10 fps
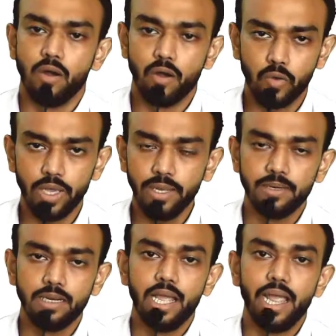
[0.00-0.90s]
Okay,
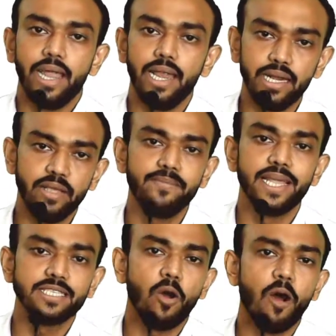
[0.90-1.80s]
and if there
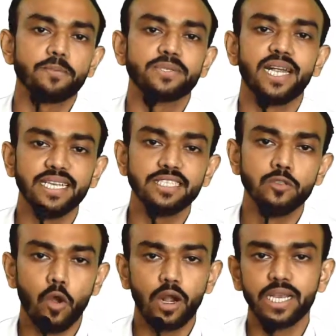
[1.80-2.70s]
is an offset is
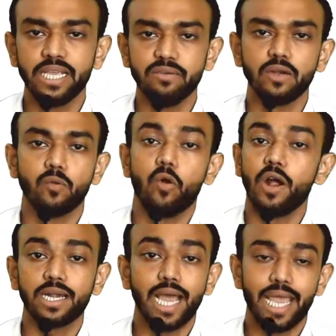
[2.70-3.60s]
not given,
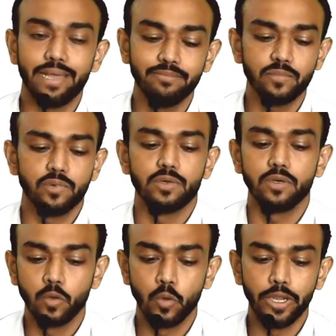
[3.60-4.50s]
what I am
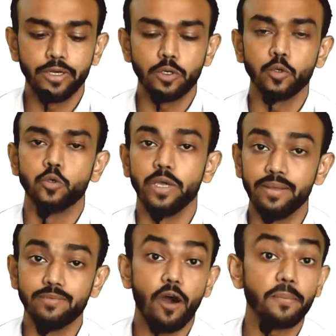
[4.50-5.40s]
going to do
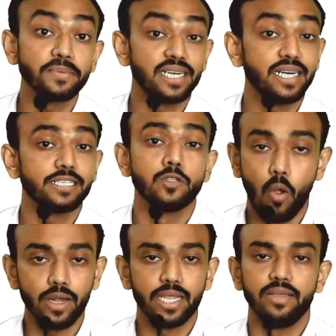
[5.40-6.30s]
if offset is
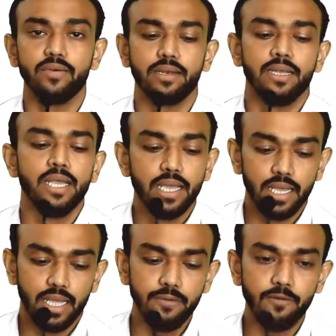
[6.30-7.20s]
not given,
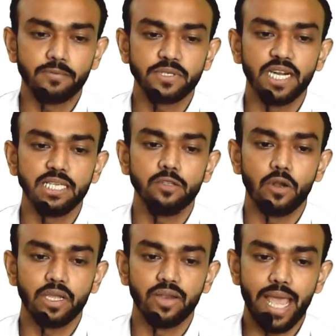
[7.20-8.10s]

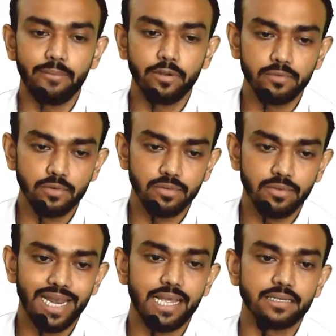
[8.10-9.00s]
I
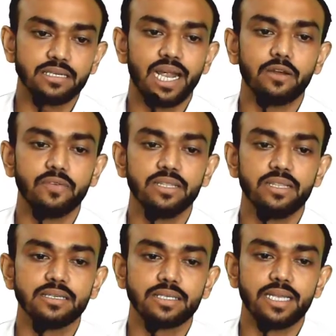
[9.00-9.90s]
am start with
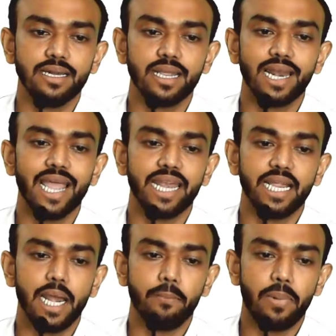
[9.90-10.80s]
this center line
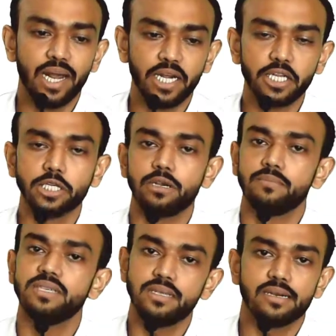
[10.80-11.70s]
and partition of
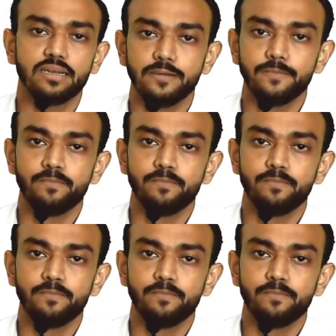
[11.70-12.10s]
this circle.